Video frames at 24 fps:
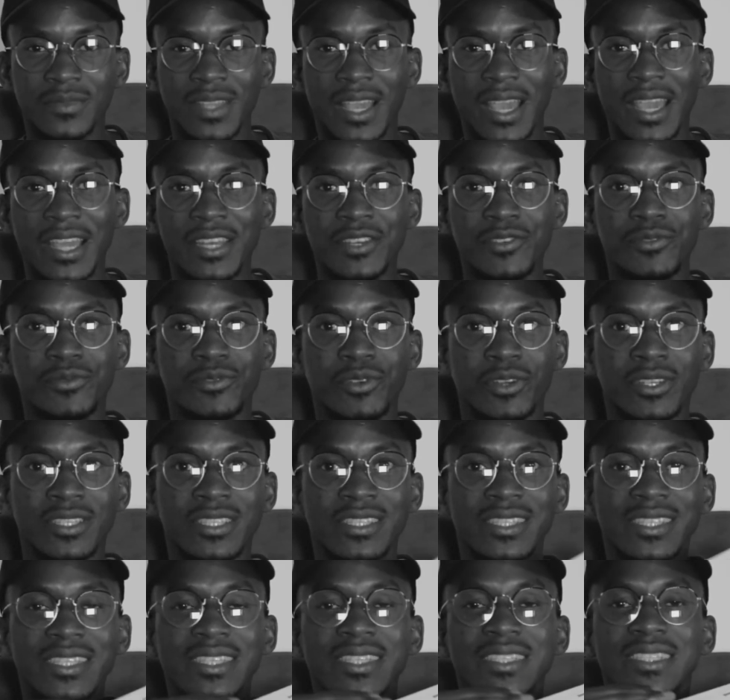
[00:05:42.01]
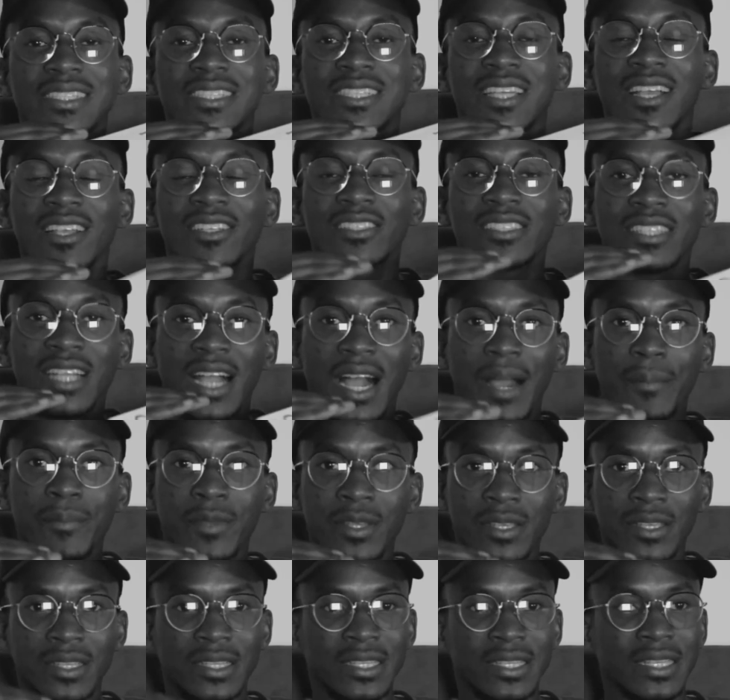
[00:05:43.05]
and you don't see change
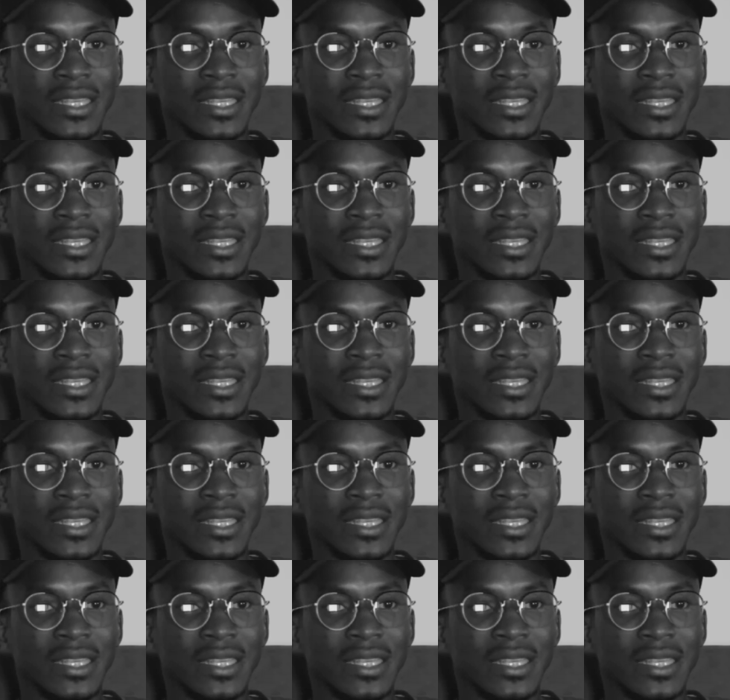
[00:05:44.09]
coming.